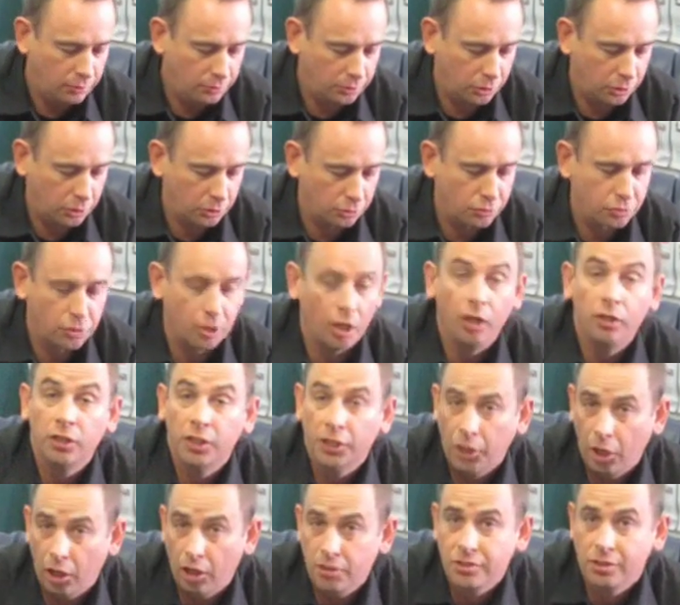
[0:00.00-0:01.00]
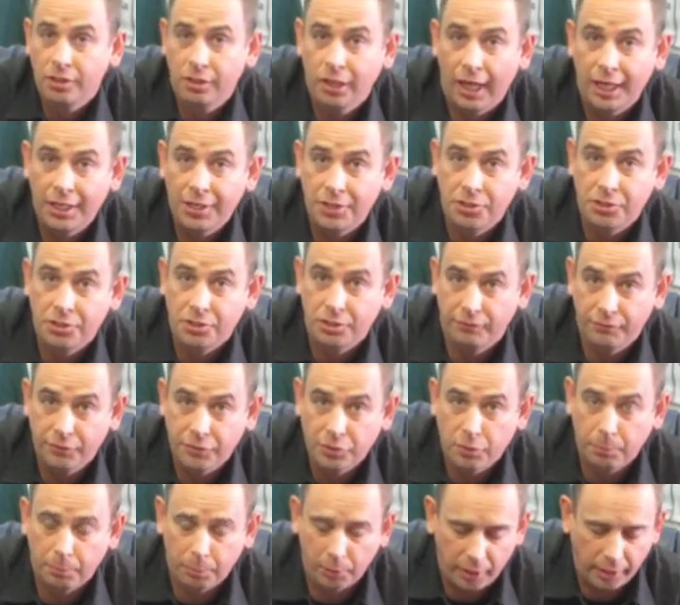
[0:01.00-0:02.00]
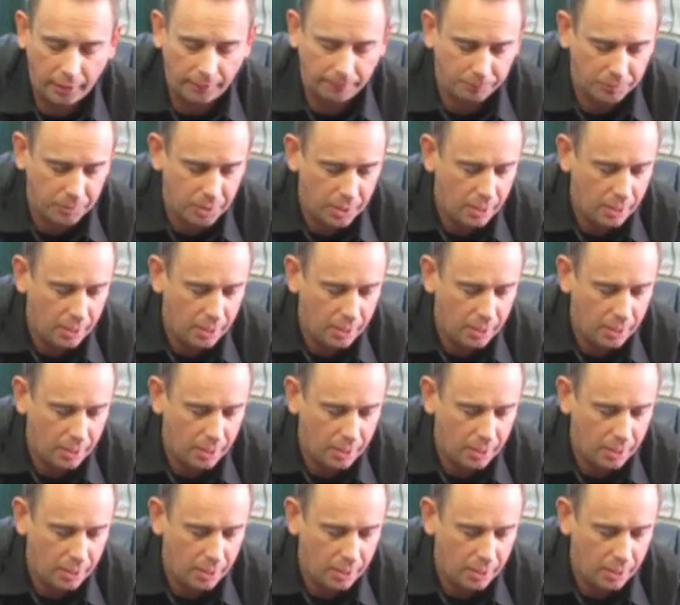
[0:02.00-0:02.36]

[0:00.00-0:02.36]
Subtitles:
to control the oscillations of the spring.